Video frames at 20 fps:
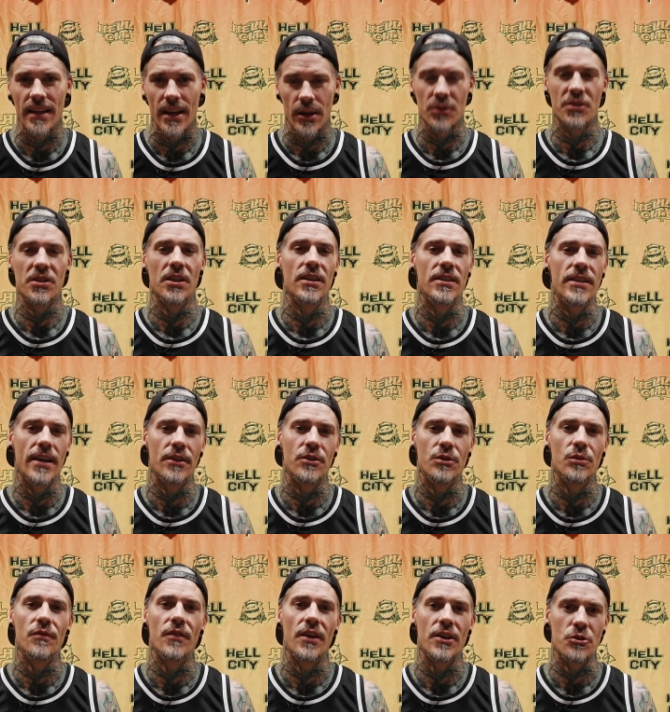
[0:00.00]
Hell City
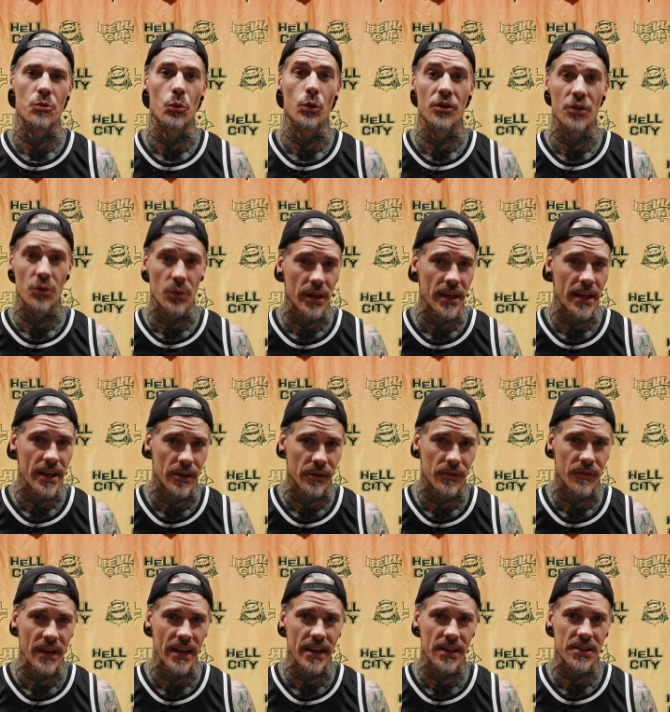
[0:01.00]
Tattoo Fest we're doing here in
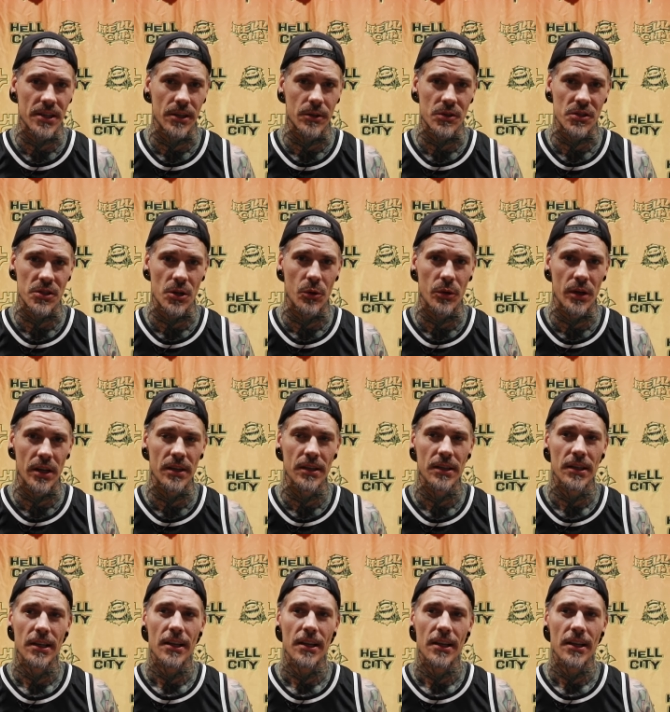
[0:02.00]
Phoenix, Arizona.